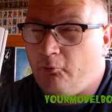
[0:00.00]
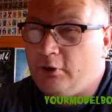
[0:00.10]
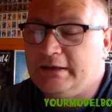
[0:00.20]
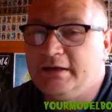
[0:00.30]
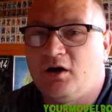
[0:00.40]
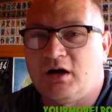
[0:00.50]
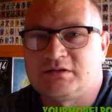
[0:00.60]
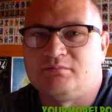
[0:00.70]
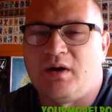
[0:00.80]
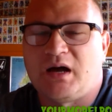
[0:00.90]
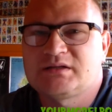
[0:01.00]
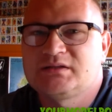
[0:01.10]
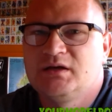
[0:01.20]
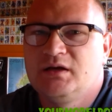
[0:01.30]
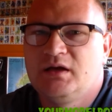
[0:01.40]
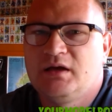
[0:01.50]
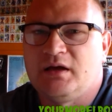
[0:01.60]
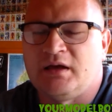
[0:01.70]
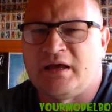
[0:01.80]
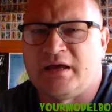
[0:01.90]
Really awesome box.
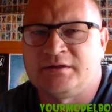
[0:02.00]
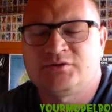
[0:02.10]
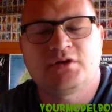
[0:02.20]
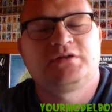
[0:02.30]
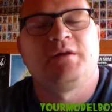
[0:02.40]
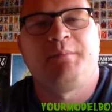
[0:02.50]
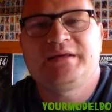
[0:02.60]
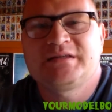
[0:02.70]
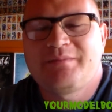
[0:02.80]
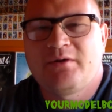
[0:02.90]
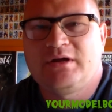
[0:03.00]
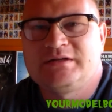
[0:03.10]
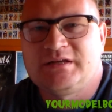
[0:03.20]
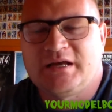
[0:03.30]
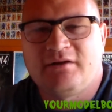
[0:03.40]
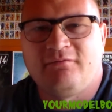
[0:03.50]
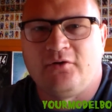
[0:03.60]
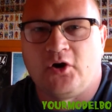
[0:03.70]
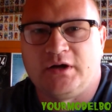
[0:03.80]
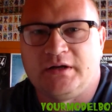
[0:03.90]
Uh, just, see, the best thing about it is you get a
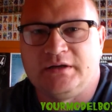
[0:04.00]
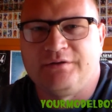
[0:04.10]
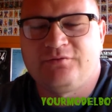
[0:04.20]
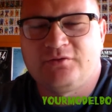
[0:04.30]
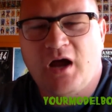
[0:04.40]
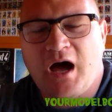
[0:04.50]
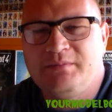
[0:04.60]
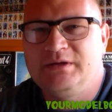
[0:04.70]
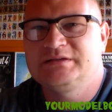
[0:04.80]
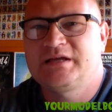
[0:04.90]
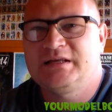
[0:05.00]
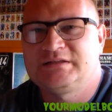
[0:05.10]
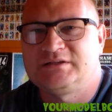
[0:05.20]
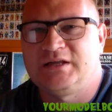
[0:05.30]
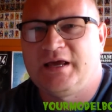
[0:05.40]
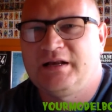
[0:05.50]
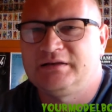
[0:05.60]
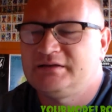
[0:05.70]
variety. If your hobby is getting stale,